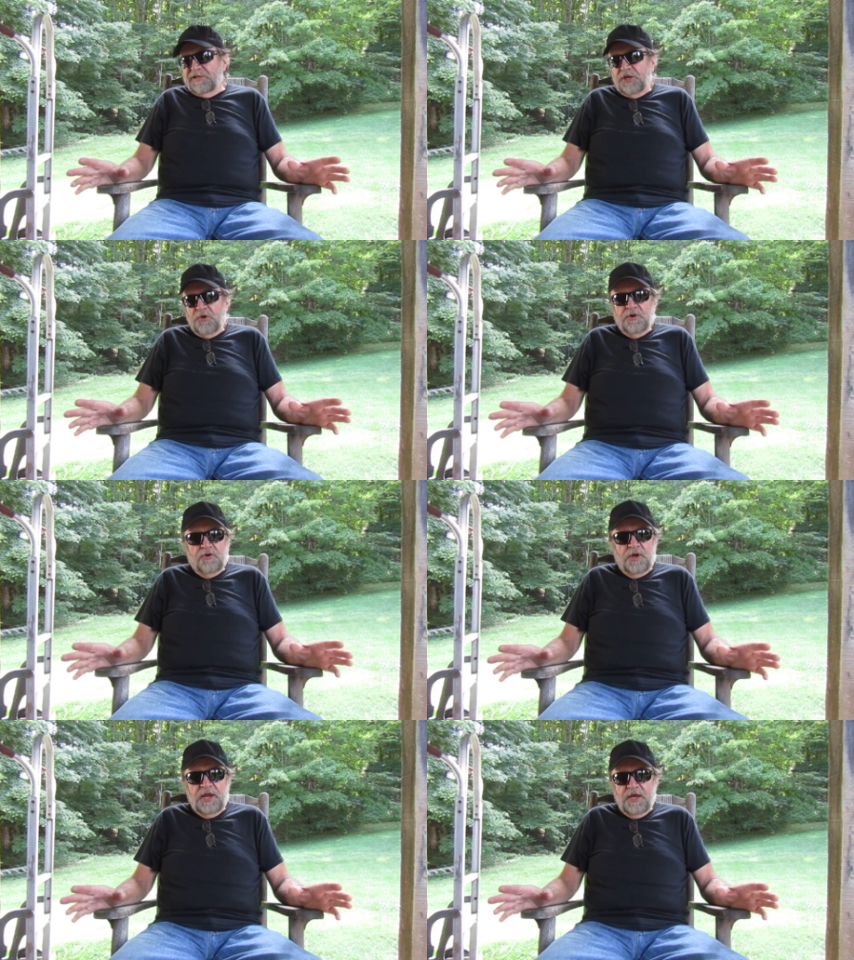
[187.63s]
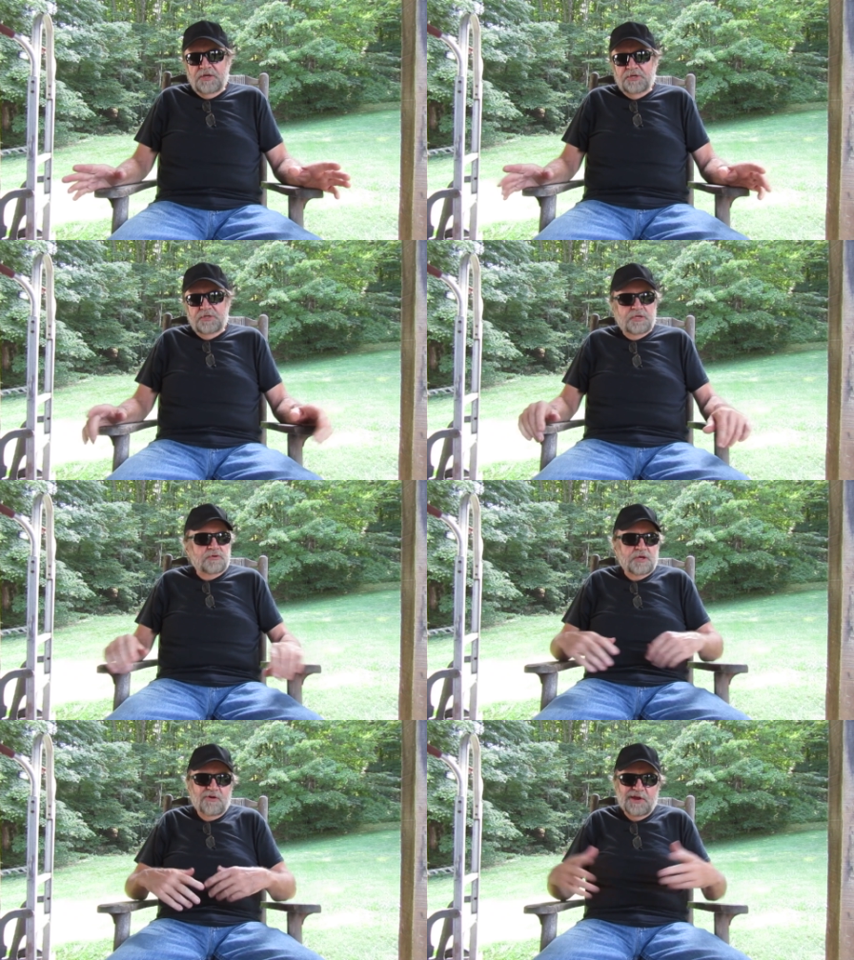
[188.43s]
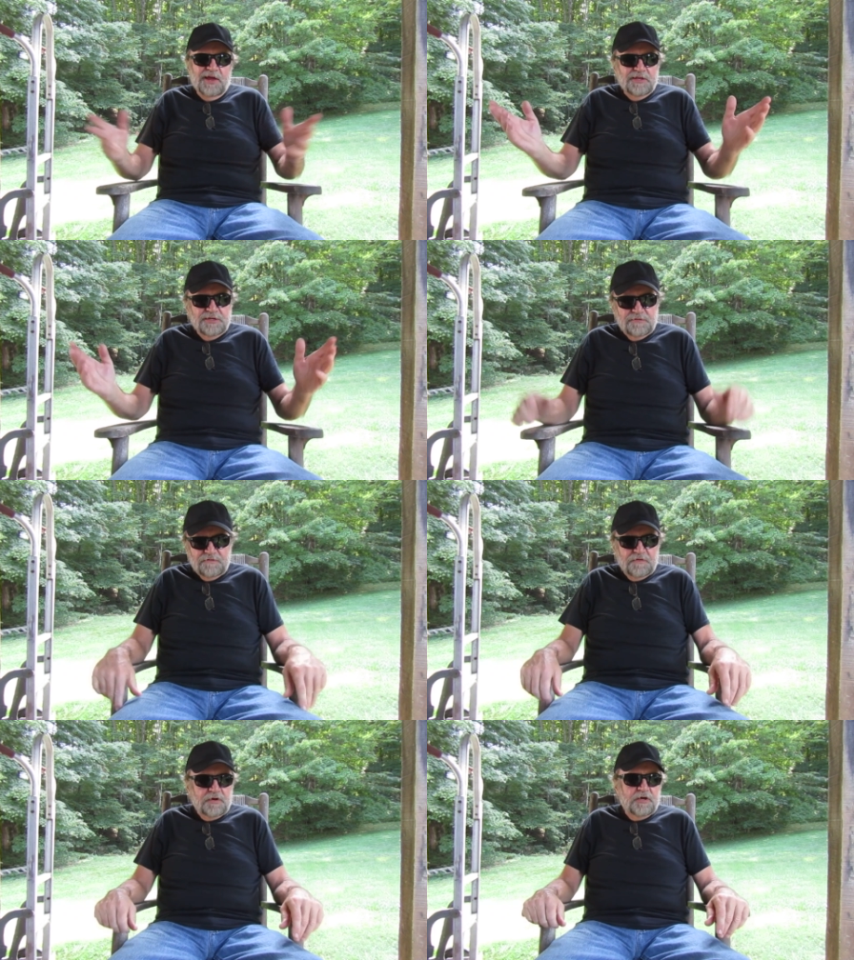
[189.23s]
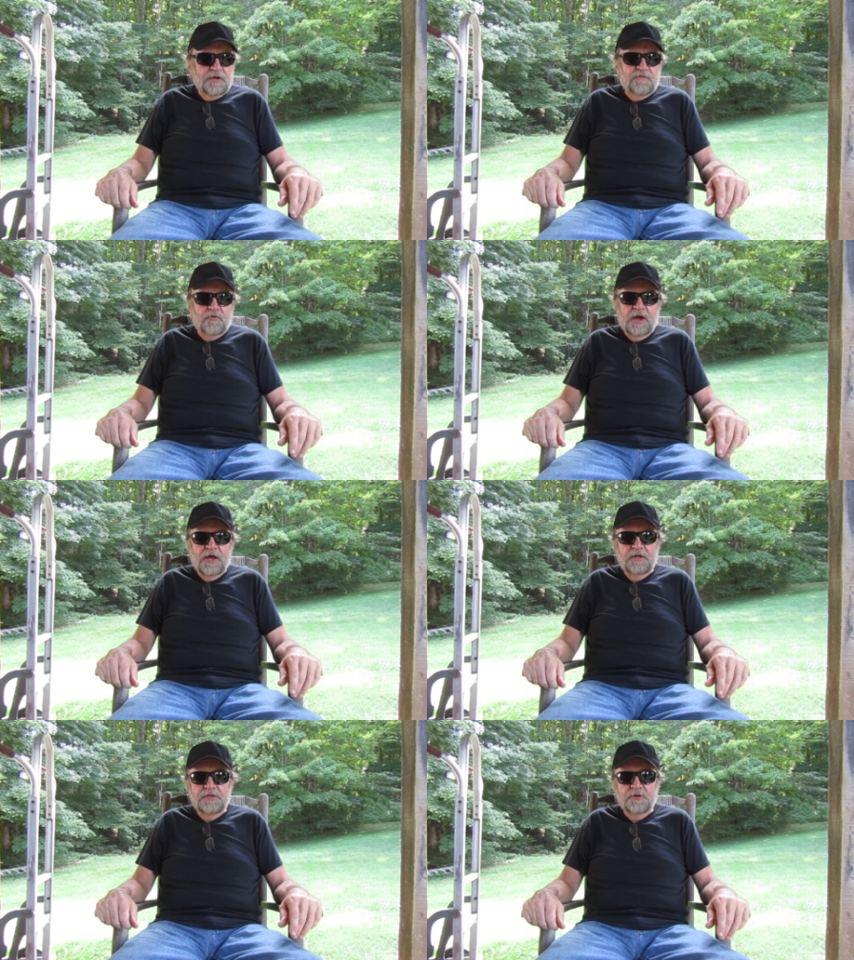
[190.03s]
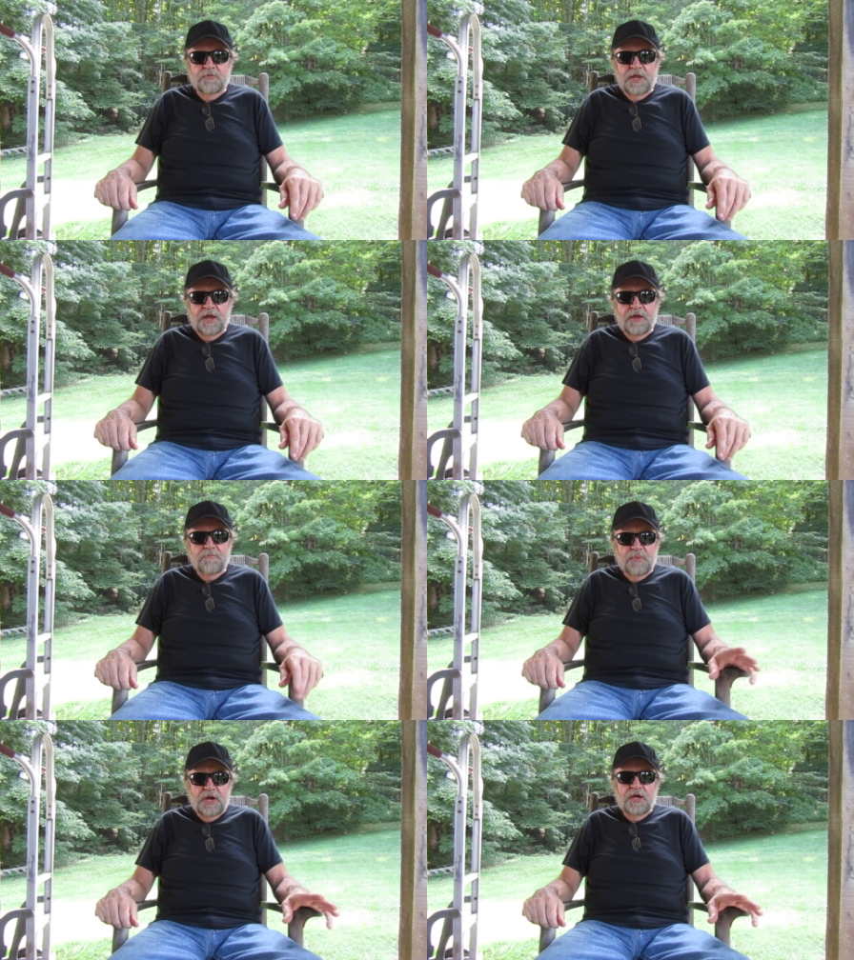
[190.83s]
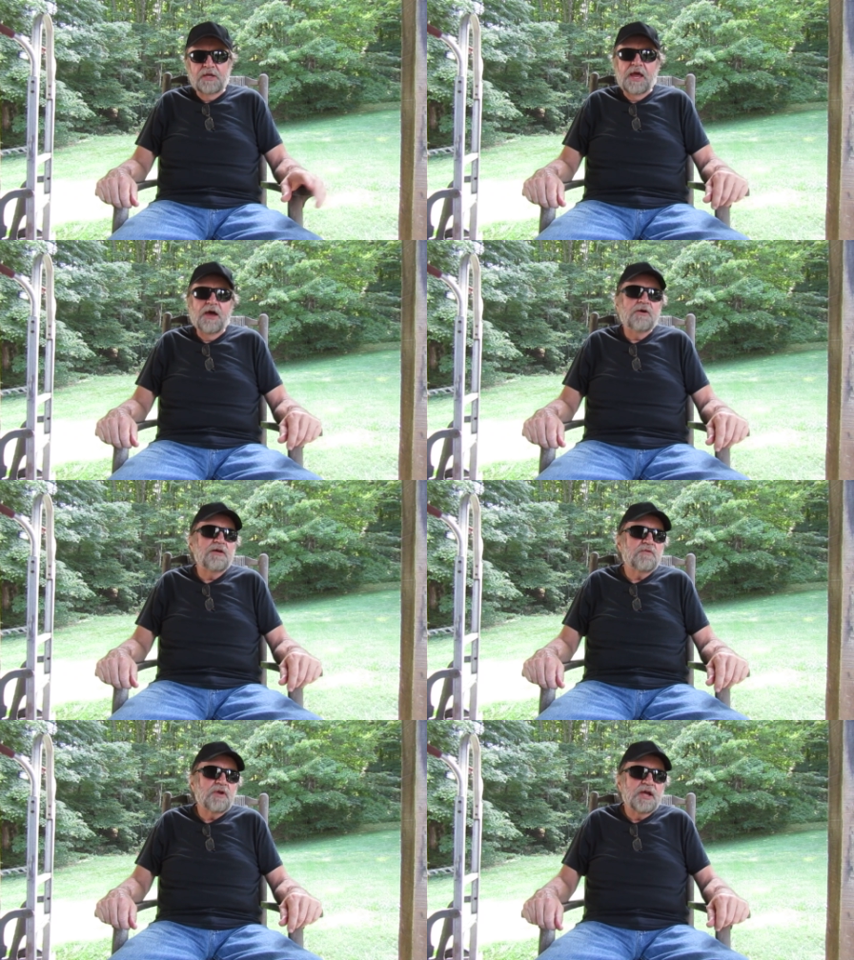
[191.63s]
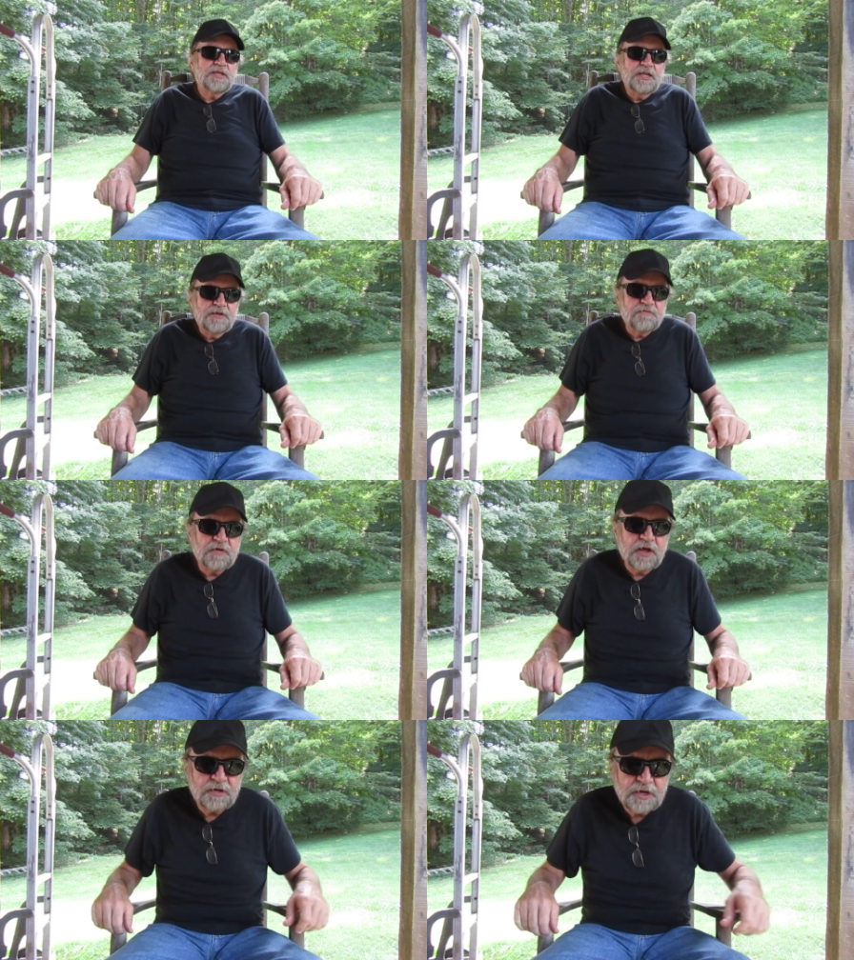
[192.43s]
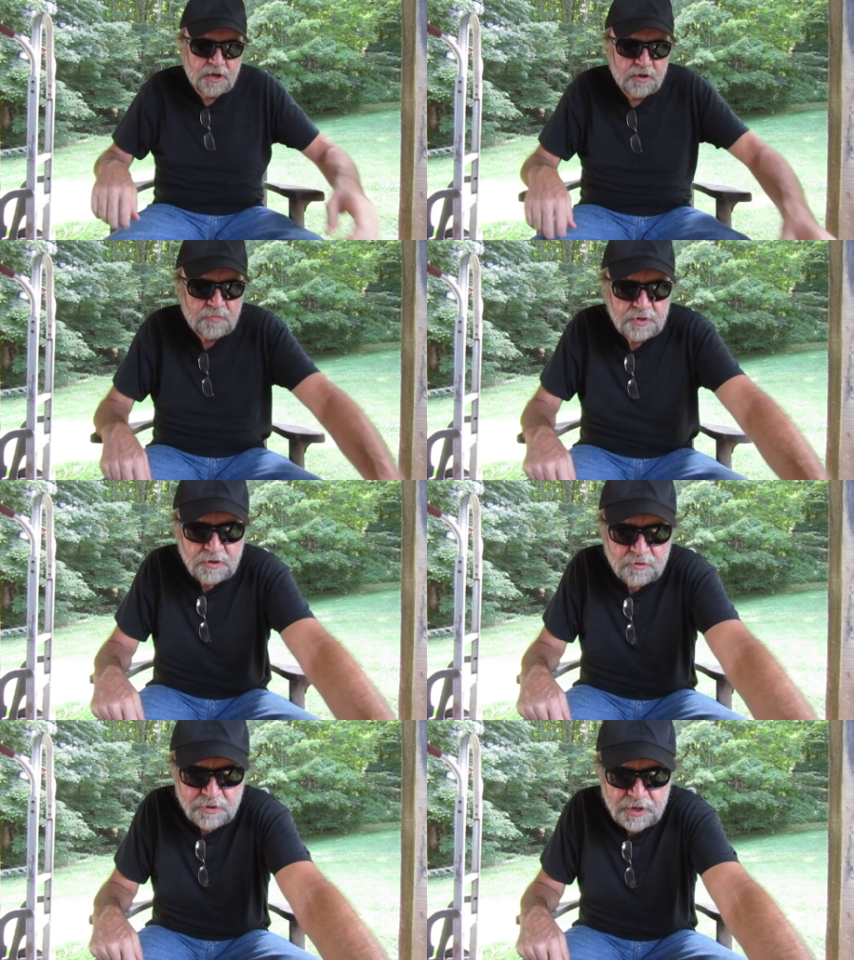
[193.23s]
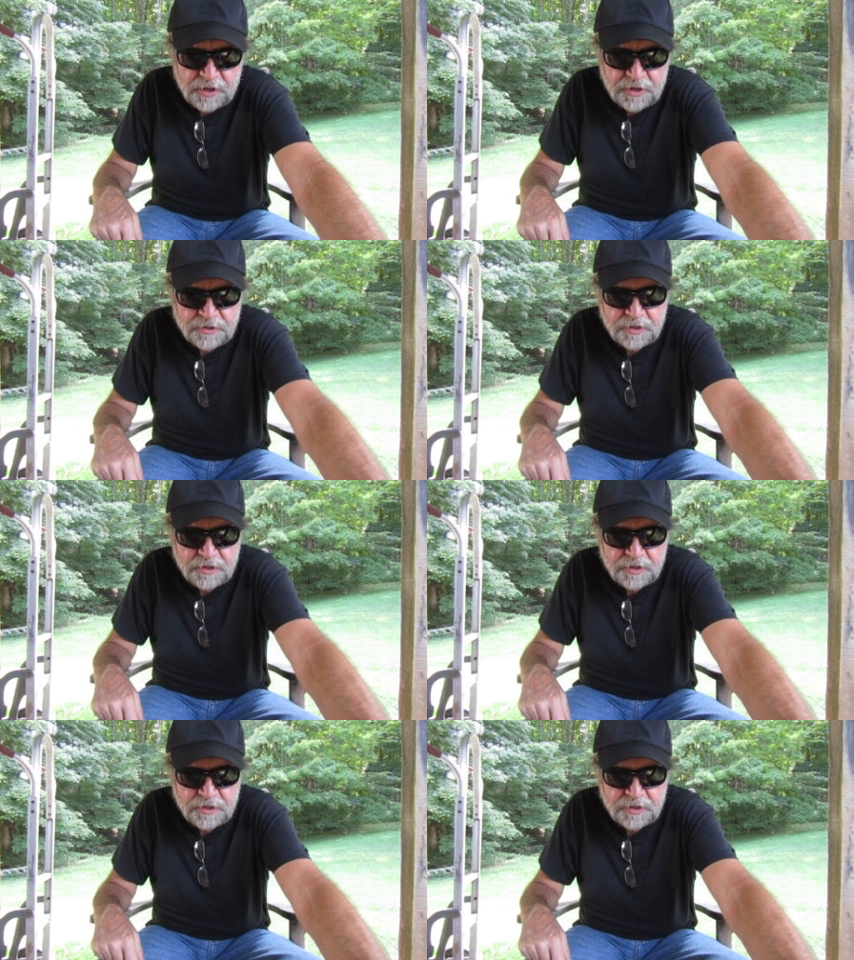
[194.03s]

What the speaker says: tuna creations. There's all kinds of varieties on that. But, however, I did find a company online